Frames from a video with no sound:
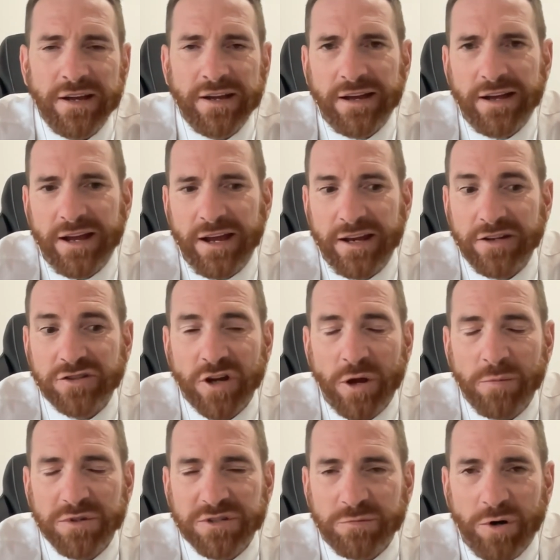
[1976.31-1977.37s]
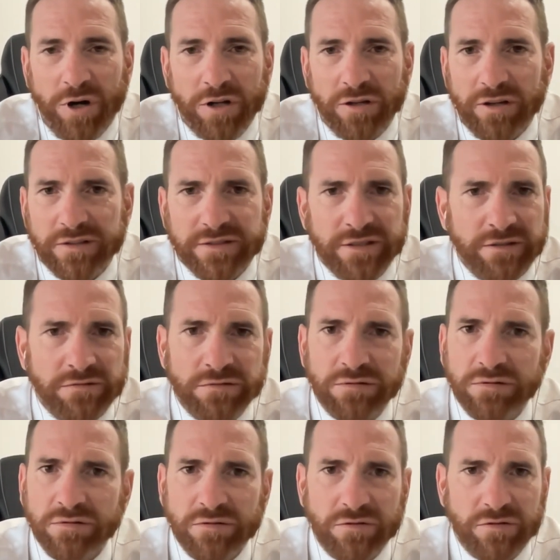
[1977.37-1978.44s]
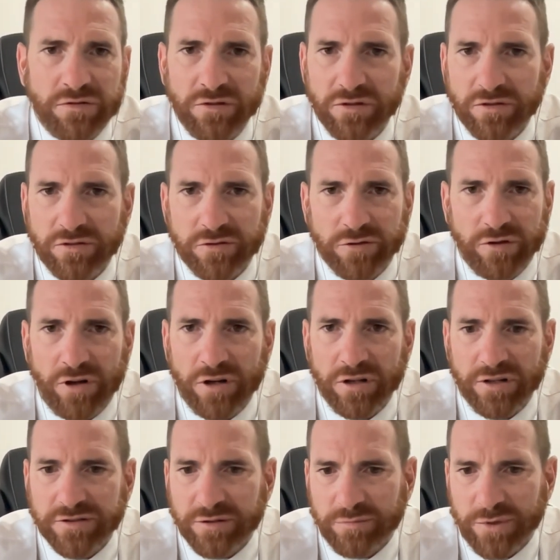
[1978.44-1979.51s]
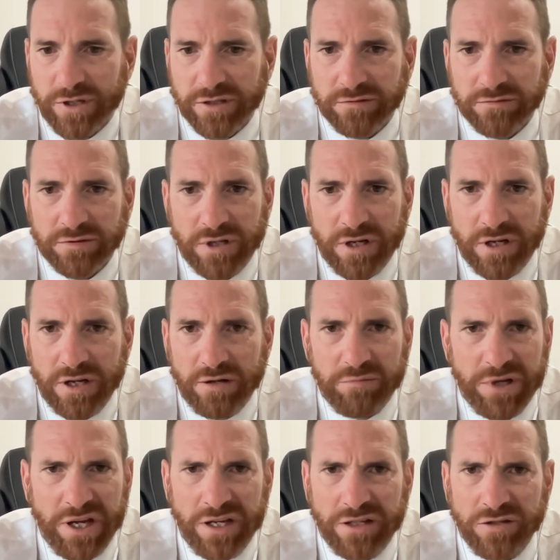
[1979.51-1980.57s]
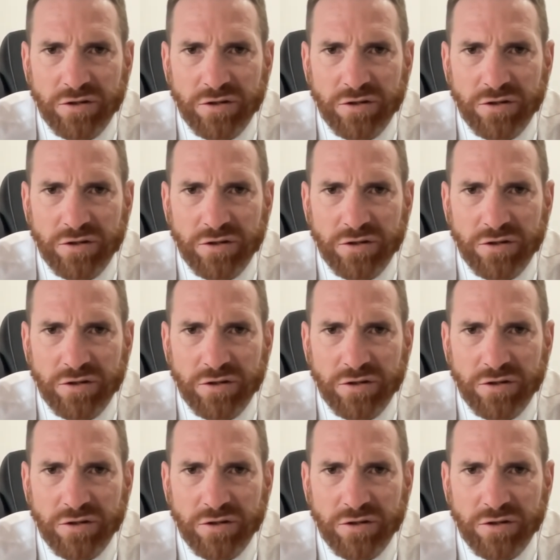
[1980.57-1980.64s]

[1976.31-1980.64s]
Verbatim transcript: and he showed me some highlights. And as soon as I saw the highlights, I'm like, man, your